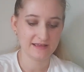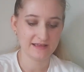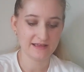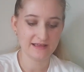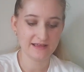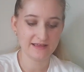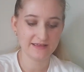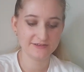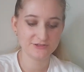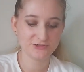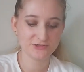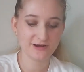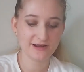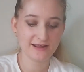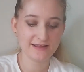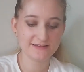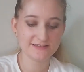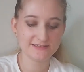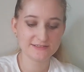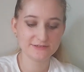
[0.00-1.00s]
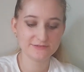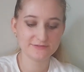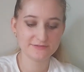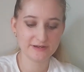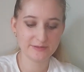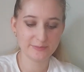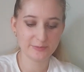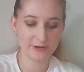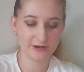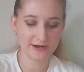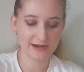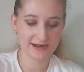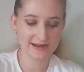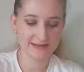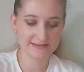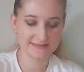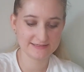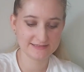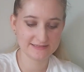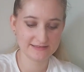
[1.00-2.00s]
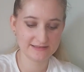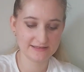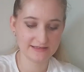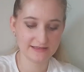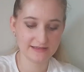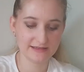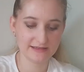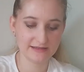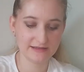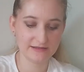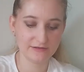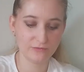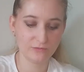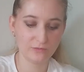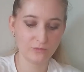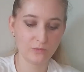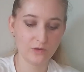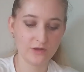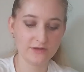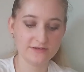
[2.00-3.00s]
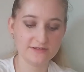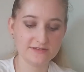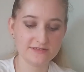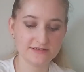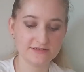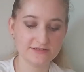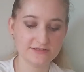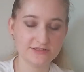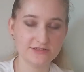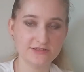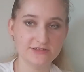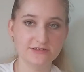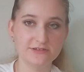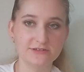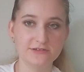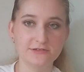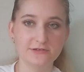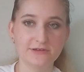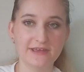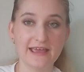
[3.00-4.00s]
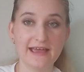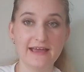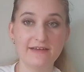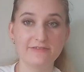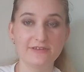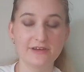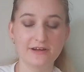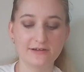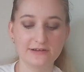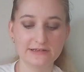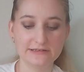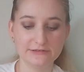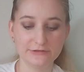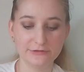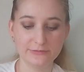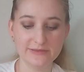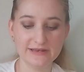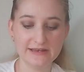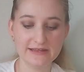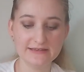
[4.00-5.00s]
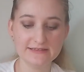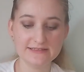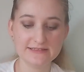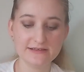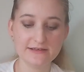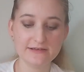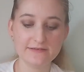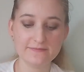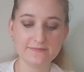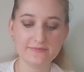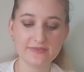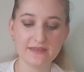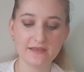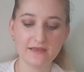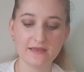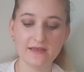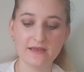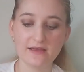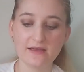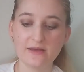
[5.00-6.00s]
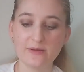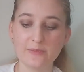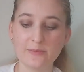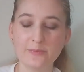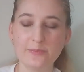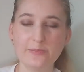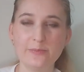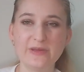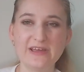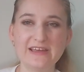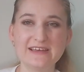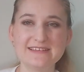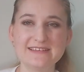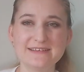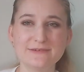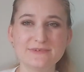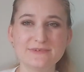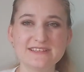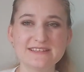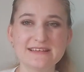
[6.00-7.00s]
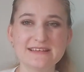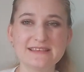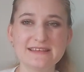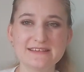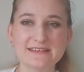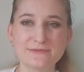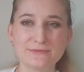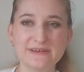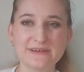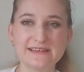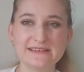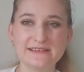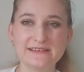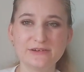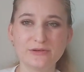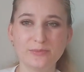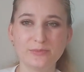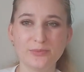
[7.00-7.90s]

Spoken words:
I tried to repress the Wonder 2 Caviar Illuminator because it was in these weird little